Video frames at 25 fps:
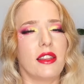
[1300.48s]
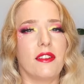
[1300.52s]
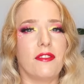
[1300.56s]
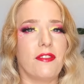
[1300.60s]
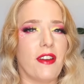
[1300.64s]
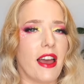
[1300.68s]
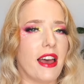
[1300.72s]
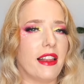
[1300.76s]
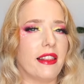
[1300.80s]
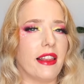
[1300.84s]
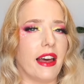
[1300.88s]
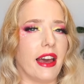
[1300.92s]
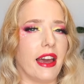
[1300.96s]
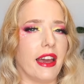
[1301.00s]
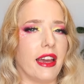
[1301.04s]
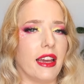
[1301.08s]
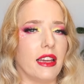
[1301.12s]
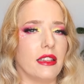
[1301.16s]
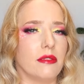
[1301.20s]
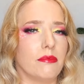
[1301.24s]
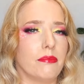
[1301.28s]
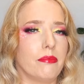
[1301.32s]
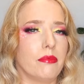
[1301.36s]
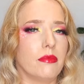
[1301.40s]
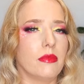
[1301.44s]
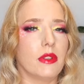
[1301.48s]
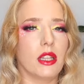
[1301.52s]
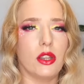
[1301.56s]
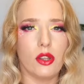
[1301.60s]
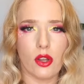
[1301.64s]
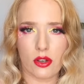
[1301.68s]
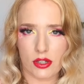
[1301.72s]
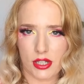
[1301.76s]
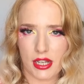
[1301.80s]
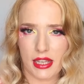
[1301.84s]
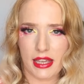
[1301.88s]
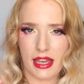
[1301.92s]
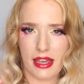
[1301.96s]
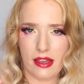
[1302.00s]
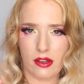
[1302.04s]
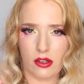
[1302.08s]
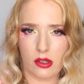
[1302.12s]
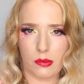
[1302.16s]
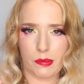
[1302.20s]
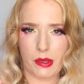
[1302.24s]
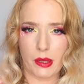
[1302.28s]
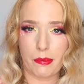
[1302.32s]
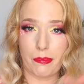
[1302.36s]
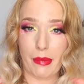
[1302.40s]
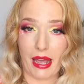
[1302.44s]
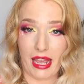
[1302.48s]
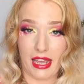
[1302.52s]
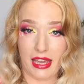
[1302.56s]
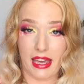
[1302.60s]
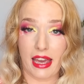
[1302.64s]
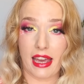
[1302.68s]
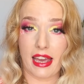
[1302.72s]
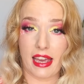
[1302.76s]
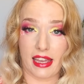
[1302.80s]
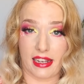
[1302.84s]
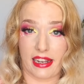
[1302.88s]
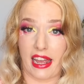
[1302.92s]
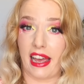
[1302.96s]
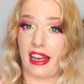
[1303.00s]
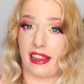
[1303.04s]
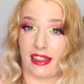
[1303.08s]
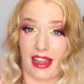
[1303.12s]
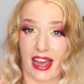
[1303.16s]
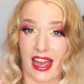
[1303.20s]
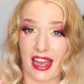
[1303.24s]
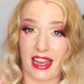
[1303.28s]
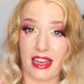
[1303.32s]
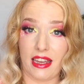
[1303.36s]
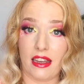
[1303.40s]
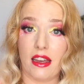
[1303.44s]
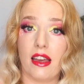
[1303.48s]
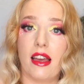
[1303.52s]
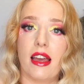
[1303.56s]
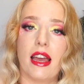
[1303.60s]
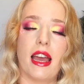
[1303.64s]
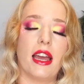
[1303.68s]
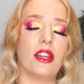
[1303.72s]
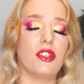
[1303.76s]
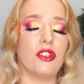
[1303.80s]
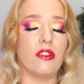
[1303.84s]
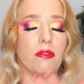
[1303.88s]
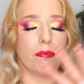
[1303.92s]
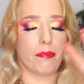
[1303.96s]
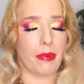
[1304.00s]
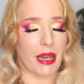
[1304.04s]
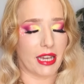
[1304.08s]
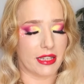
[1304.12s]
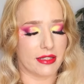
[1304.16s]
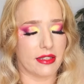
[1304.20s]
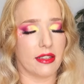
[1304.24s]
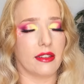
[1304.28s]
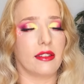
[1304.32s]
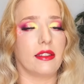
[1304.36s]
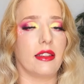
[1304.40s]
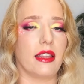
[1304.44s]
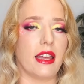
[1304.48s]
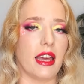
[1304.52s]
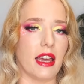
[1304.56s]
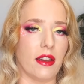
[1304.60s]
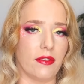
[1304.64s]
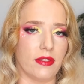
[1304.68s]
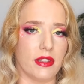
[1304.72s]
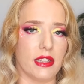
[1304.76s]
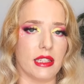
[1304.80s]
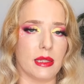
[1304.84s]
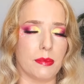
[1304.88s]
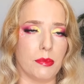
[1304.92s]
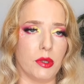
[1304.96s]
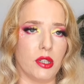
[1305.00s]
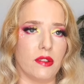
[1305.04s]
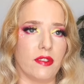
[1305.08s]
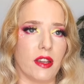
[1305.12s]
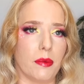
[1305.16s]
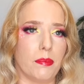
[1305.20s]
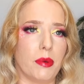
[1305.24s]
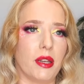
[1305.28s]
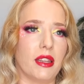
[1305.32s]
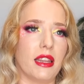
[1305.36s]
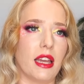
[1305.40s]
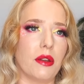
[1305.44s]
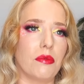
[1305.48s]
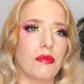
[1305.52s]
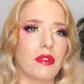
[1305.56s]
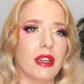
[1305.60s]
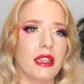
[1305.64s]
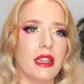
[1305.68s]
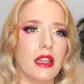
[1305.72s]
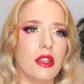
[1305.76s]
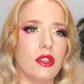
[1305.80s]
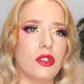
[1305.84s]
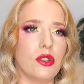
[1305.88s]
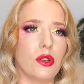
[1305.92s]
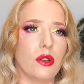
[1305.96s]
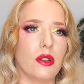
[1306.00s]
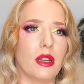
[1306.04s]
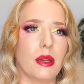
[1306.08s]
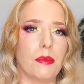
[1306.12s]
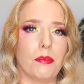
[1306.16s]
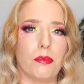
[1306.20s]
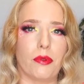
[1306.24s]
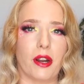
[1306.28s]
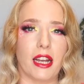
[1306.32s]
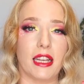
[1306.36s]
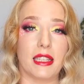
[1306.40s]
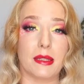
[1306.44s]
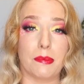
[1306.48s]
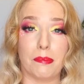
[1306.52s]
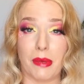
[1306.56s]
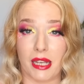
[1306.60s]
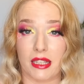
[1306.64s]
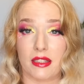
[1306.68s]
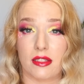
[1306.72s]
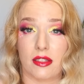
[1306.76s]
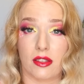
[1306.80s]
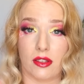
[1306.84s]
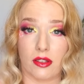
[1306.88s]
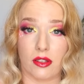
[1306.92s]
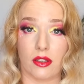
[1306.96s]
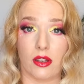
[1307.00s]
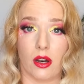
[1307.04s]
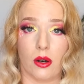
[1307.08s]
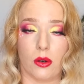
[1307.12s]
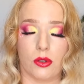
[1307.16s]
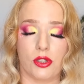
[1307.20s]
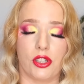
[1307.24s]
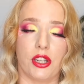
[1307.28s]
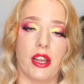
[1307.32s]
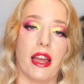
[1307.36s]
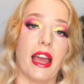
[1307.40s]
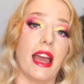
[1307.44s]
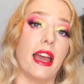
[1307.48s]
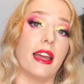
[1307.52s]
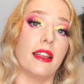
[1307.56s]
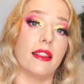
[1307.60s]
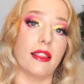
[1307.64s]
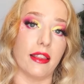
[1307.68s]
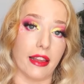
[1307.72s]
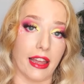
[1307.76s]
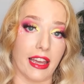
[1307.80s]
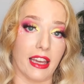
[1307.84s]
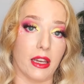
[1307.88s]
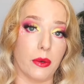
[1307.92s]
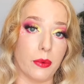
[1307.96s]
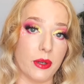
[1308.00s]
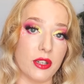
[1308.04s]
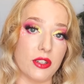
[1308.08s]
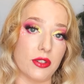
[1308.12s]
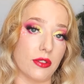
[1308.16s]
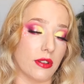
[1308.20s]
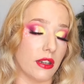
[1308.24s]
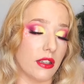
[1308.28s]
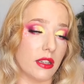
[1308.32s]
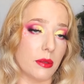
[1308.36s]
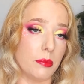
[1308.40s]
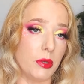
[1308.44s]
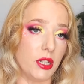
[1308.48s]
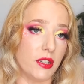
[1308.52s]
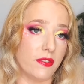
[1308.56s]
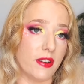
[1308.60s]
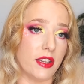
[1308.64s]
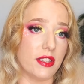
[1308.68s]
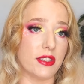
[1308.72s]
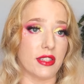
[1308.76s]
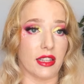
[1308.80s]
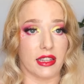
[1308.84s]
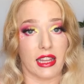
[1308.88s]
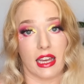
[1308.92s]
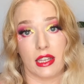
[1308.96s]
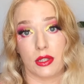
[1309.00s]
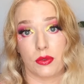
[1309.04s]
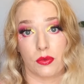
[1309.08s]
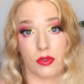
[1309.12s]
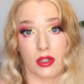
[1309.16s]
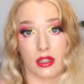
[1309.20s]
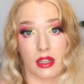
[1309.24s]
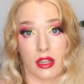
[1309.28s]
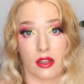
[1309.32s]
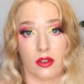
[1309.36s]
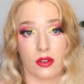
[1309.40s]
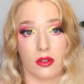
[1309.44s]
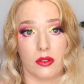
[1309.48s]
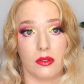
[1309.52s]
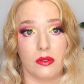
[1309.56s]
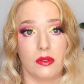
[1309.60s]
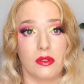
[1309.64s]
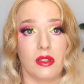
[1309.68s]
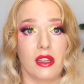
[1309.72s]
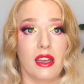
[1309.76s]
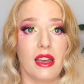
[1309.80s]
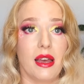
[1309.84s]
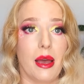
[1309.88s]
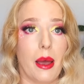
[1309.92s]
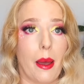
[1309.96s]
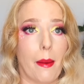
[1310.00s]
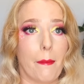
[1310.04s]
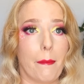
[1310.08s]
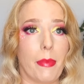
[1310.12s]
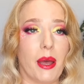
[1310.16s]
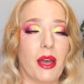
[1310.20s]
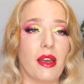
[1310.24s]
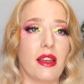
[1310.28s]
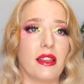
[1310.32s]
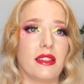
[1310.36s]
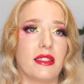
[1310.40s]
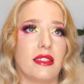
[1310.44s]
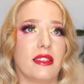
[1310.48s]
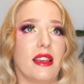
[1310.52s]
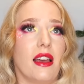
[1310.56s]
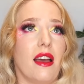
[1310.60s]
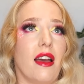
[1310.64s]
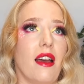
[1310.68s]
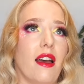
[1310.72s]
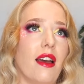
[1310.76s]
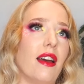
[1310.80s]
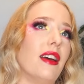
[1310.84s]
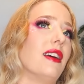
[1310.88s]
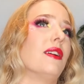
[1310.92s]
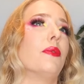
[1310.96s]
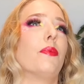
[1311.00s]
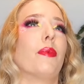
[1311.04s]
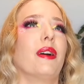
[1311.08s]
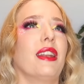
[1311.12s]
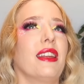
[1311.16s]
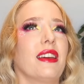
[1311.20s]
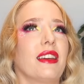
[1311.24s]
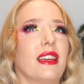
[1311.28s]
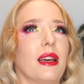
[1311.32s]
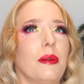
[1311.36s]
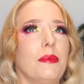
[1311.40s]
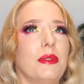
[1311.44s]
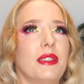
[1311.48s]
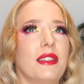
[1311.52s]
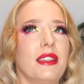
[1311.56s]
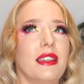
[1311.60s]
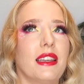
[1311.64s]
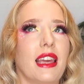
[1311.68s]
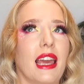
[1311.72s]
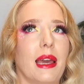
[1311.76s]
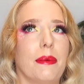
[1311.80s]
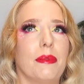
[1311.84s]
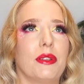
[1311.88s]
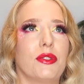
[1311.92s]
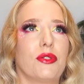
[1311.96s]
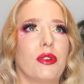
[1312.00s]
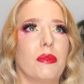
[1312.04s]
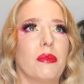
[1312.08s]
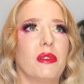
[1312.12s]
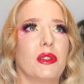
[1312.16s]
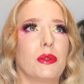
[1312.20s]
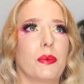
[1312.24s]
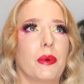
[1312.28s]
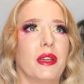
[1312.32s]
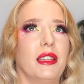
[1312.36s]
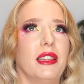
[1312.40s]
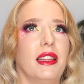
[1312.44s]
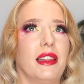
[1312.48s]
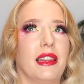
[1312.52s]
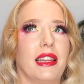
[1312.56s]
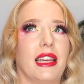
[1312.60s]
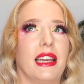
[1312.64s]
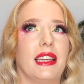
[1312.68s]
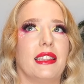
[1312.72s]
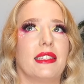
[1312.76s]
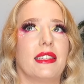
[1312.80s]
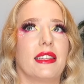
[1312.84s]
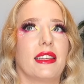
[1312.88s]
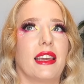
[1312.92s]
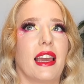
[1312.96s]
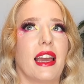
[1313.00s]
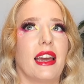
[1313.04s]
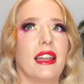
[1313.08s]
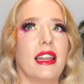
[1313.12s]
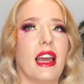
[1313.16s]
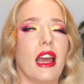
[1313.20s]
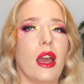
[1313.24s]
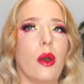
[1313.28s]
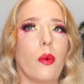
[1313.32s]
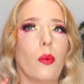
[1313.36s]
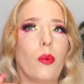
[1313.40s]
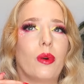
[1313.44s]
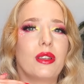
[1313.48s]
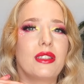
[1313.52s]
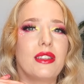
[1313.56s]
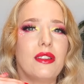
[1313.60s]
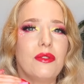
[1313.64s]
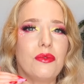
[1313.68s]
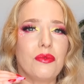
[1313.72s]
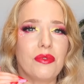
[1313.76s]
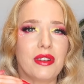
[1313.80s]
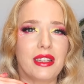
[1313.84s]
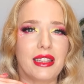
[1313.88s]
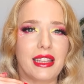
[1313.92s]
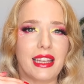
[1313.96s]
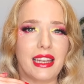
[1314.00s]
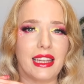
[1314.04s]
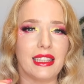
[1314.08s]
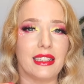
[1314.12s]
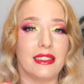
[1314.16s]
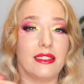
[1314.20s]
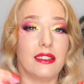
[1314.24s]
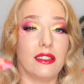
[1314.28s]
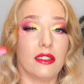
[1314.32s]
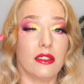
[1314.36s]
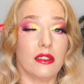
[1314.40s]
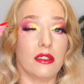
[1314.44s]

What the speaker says: The Valet. Notting Hill but make it in LA, and you basically have this movie, but they really do embrace Mexican culture and language throughout the movie, so that's really cool. But when it comes to the chemistry between the leads again, it wasn't really